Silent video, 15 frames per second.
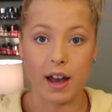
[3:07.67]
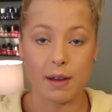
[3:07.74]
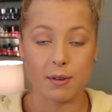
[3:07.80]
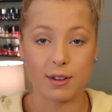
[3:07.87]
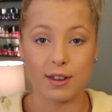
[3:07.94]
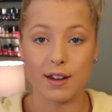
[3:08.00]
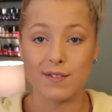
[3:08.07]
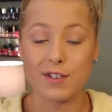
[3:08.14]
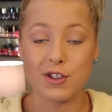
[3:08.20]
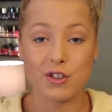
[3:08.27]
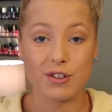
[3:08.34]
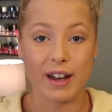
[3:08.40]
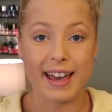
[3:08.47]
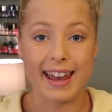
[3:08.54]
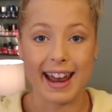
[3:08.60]
I would love to
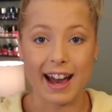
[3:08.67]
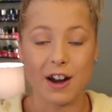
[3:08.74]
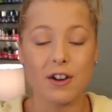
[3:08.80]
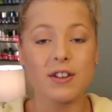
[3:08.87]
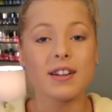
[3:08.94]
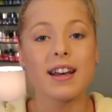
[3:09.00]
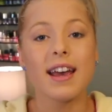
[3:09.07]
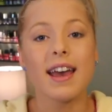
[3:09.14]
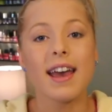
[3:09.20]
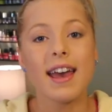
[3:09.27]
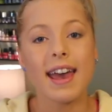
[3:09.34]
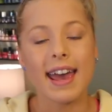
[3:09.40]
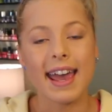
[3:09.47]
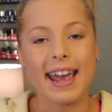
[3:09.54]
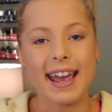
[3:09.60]
try it out
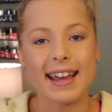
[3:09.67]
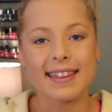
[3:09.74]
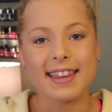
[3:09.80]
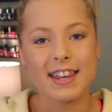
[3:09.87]
and